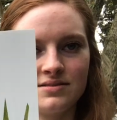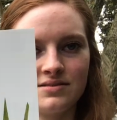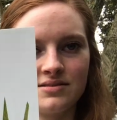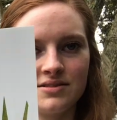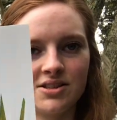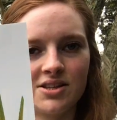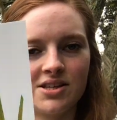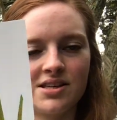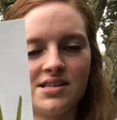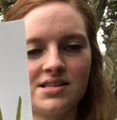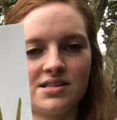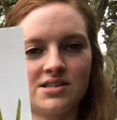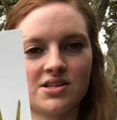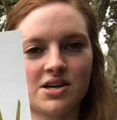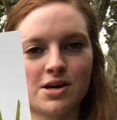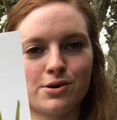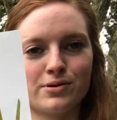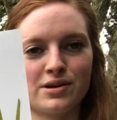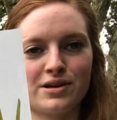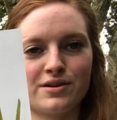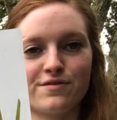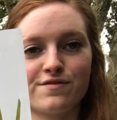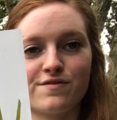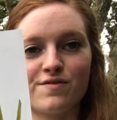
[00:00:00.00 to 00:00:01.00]
Look, he's
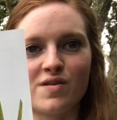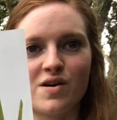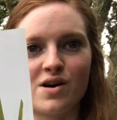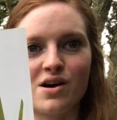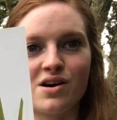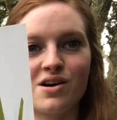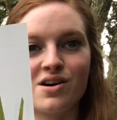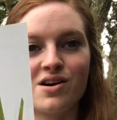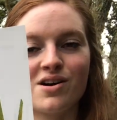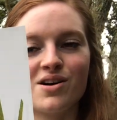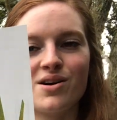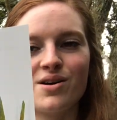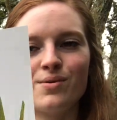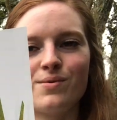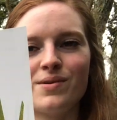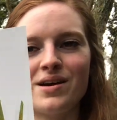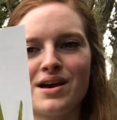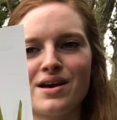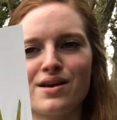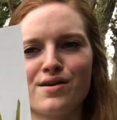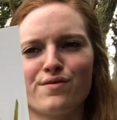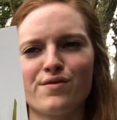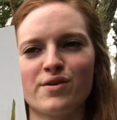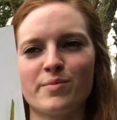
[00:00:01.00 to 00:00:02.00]
going far
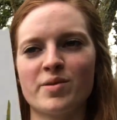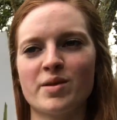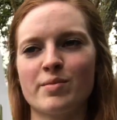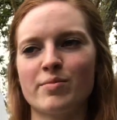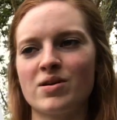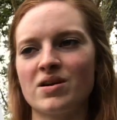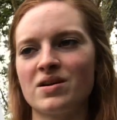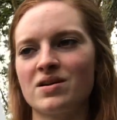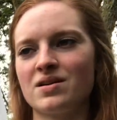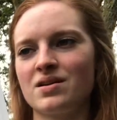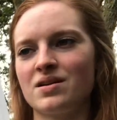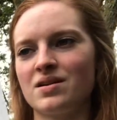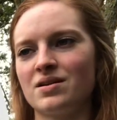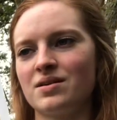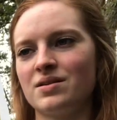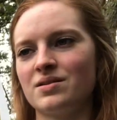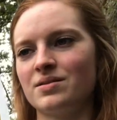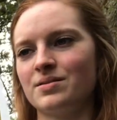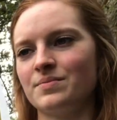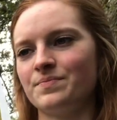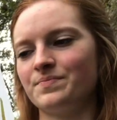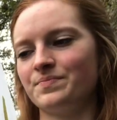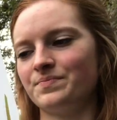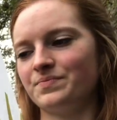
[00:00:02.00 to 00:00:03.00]
away from the bird.
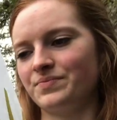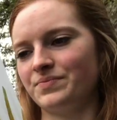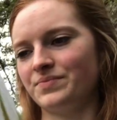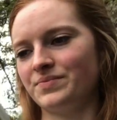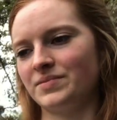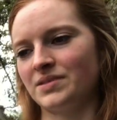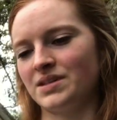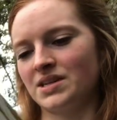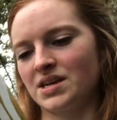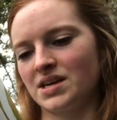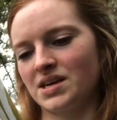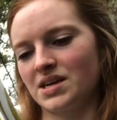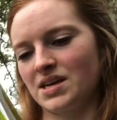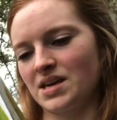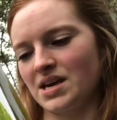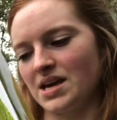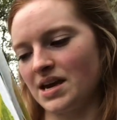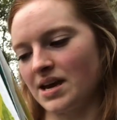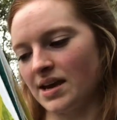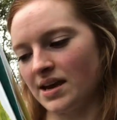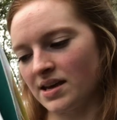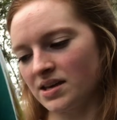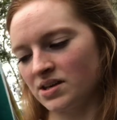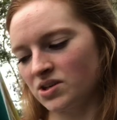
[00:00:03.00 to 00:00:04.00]

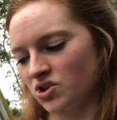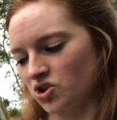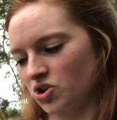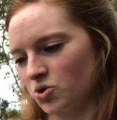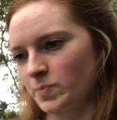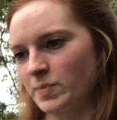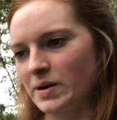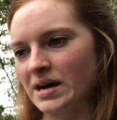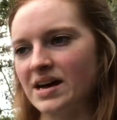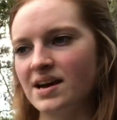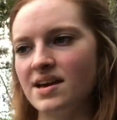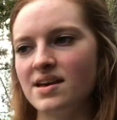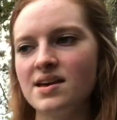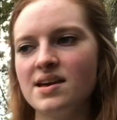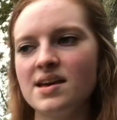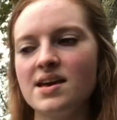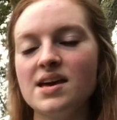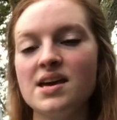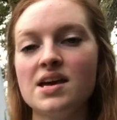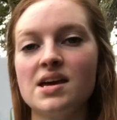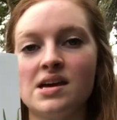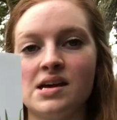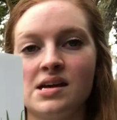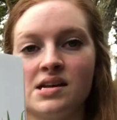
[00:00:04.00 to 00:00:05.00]
Inch by
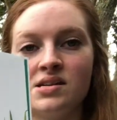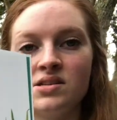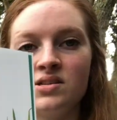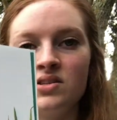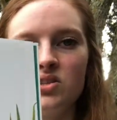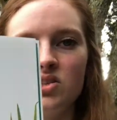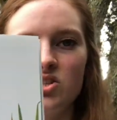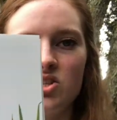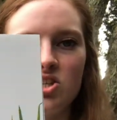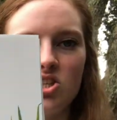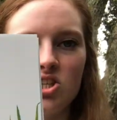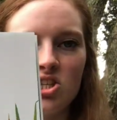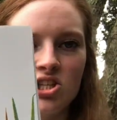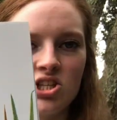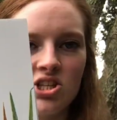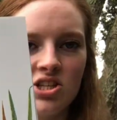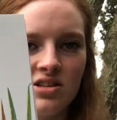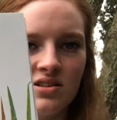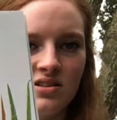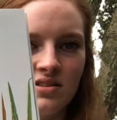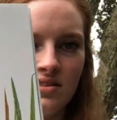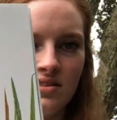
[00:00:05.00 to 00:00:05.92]
inch.